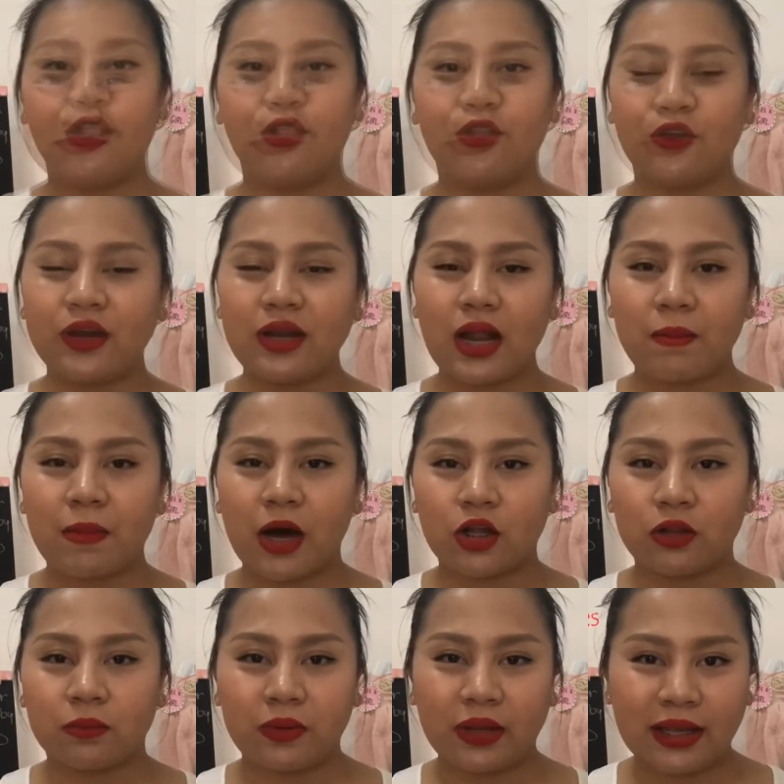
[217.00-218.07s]
Learn
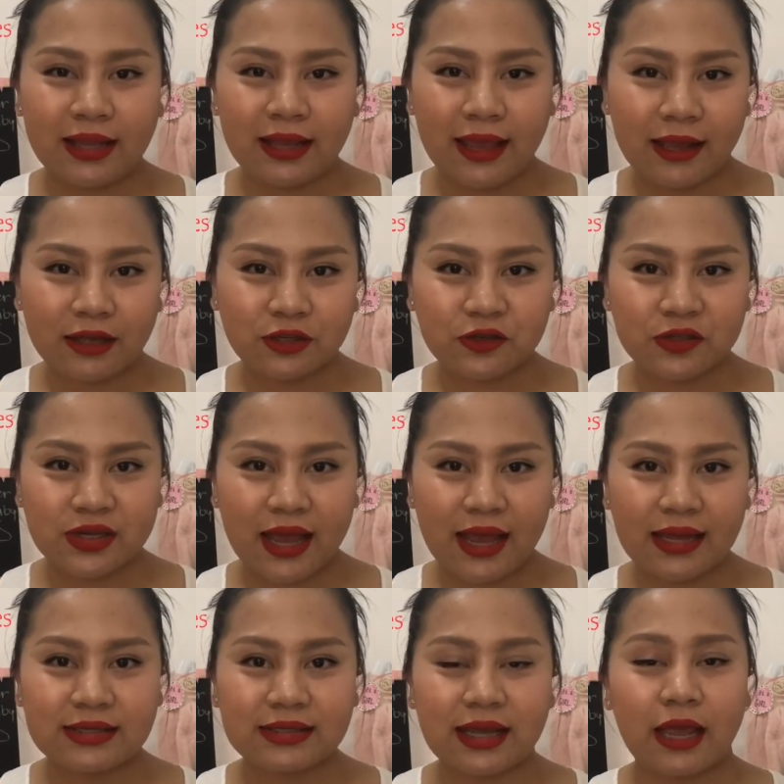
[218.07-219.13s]
about breathing
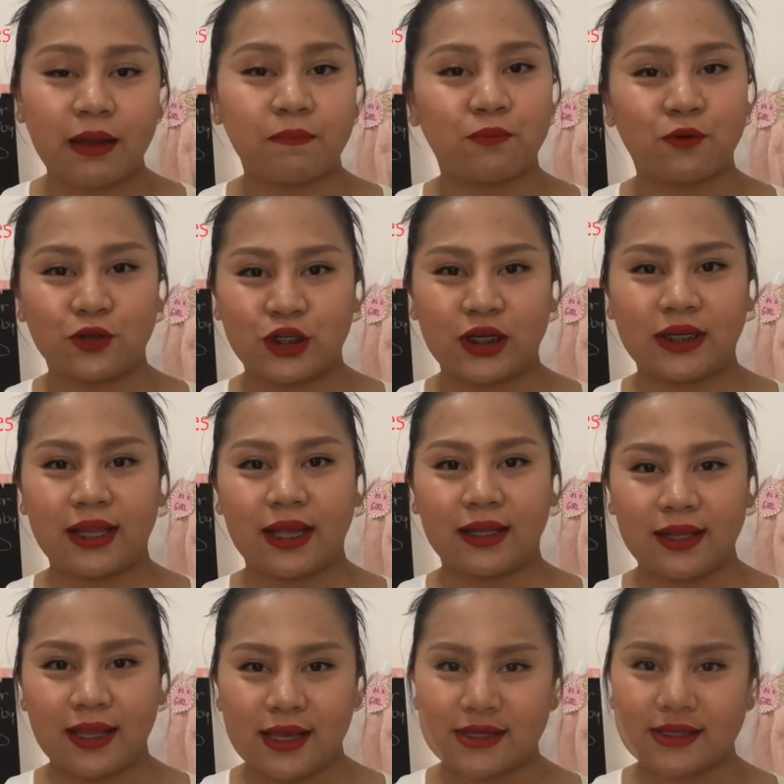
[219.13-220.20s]
exercise and pushing
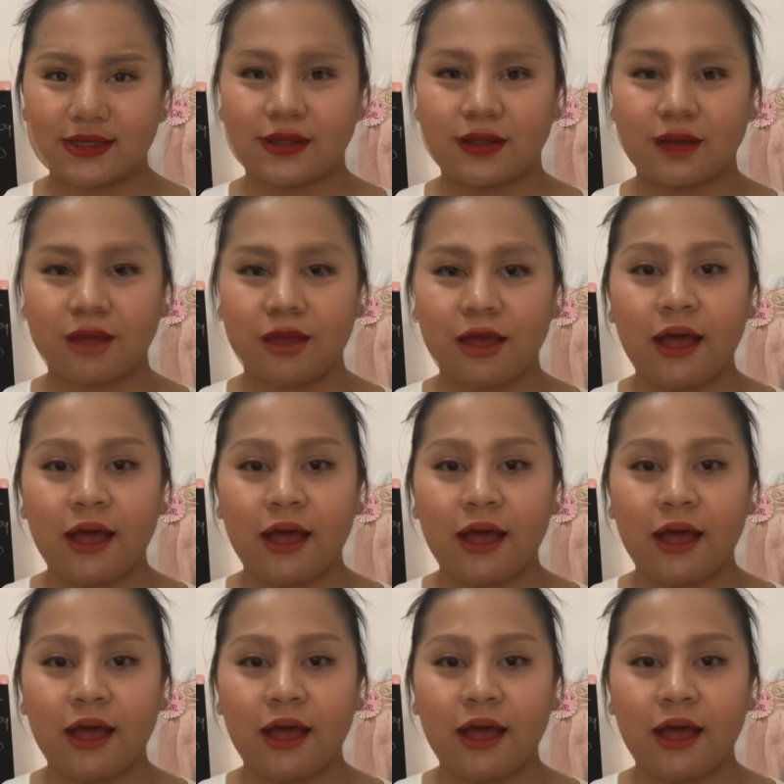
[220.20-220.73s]
techniques.